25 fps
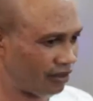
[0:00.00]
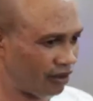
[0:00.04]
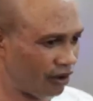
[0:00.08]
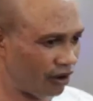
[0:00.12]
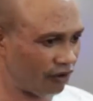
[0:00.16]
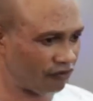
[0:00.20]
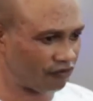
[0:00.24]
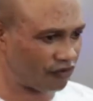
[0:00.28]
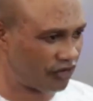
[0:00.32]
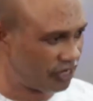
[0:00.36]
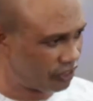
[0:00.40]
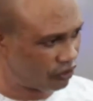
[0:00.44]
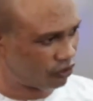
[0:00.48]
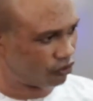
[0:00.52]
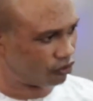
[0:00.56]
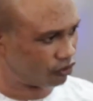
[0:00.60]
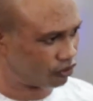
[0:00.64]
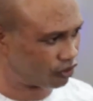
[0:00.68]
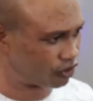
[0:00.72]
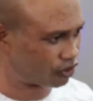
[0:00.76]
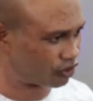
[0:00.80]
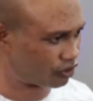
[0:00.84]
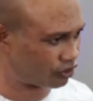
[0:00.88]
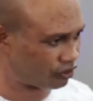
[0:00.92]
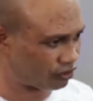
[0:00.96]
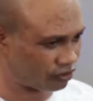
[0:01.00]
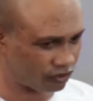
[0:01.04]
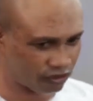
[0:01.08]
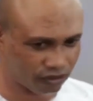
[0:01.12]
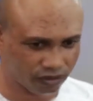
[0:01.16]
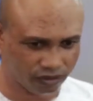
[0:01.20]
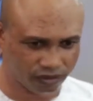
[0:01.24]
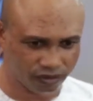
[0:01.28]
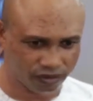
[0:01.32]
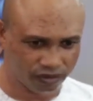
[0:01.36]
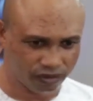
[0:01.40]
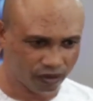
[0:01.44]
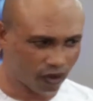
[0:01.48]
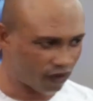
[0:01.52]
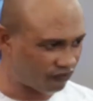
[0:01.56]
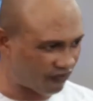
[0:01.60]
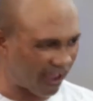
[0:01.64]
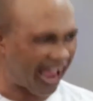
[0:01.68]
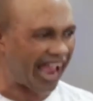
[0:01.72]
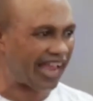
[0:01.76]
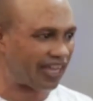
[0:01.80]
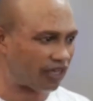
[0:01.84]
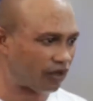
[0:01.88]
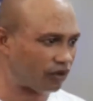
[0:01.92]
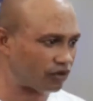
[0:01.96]
of egos,
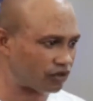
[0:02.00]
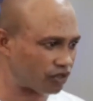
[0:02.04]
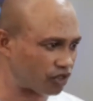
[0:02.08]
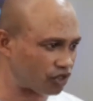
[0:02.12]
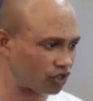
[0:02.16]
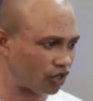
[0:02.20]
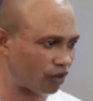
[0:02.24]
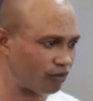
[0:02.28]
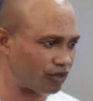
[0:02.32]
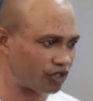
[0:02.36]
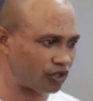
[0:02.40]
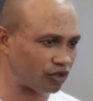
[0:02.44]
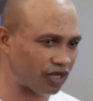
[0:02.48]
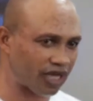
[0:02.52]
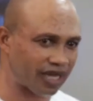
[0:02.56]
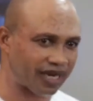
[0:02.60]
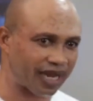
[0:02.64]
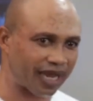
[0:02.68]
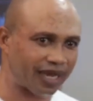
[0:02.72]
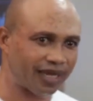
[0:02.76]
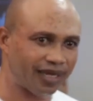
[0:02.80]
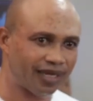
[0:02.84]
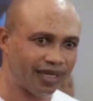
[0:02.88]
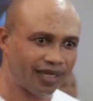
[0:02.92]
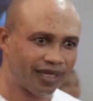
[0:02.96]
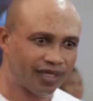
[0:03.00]
of icons coming together